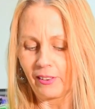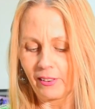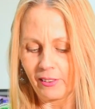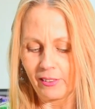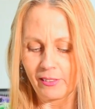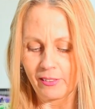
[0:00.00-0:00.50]

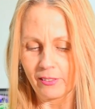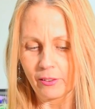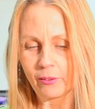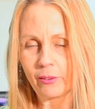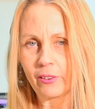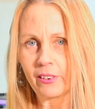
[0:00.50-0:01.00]
and a
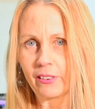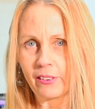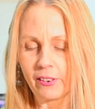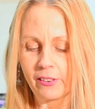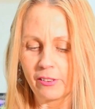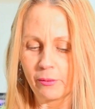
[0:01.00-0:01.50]
1/4
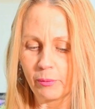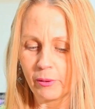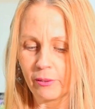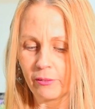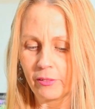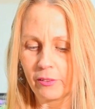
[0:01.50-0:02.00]
teaspoon
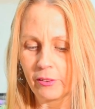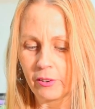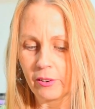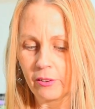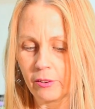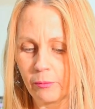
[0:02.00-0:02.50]
of
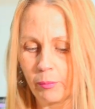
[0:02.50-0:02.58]
ginger